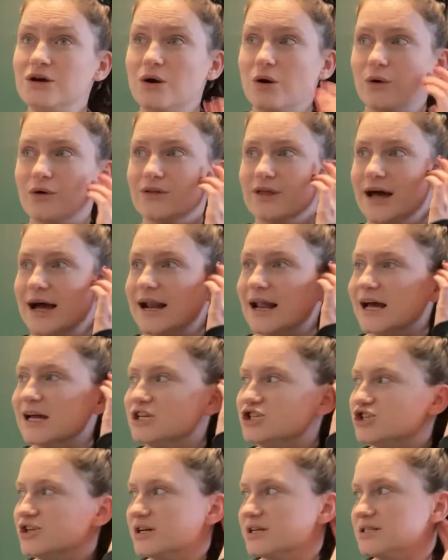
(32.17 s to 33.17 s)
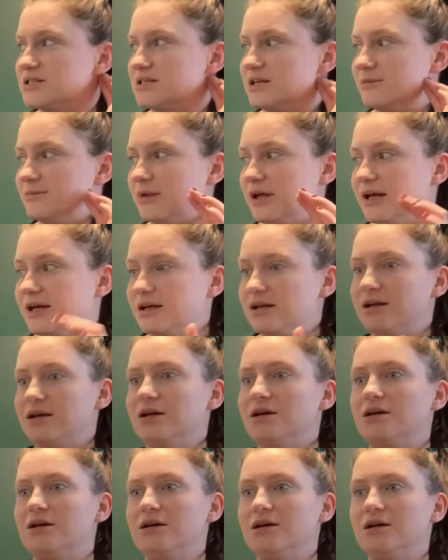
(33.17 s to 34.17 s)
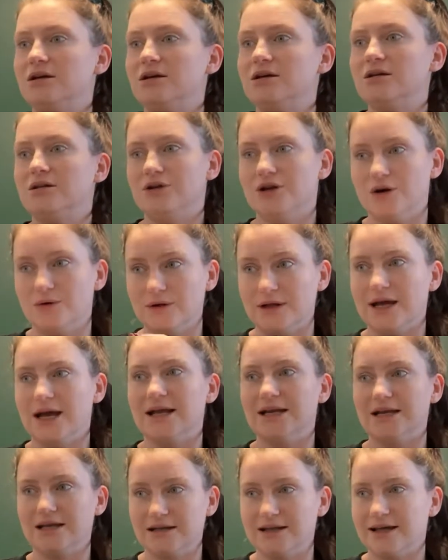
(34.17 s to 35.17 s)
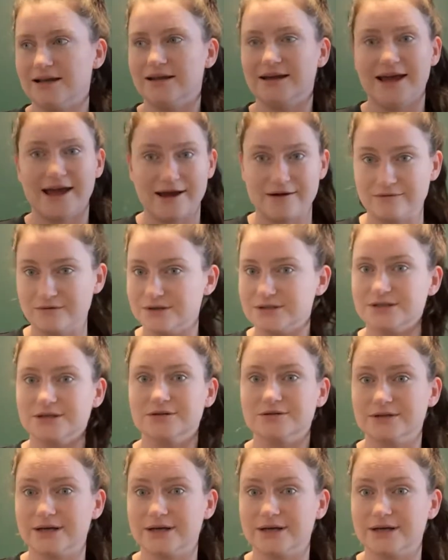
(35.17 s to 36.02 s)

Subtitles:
or that I just am like, no, I need that like every single